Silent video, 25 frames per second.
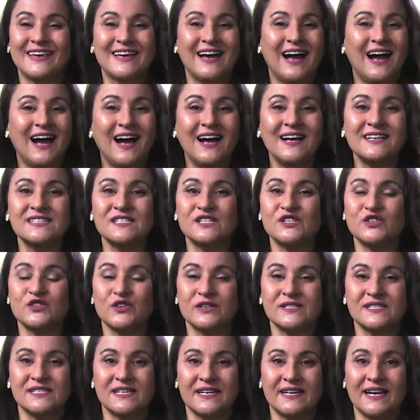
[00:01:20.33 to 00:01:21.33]
can't
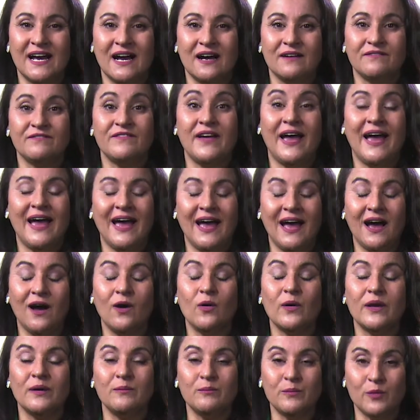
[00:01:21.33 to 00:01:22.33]
stress enough
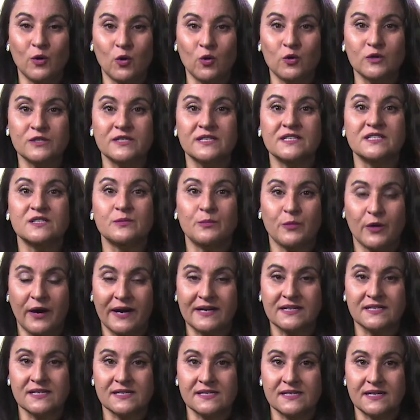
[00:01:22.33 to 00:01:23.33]
how important
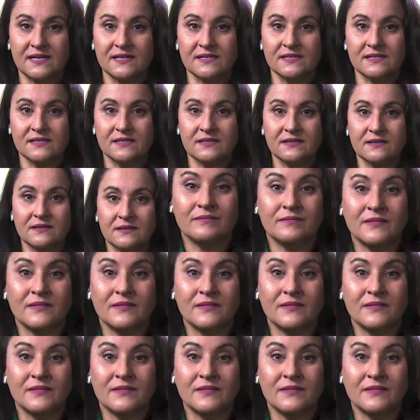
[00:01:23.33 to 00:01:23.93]
practice is.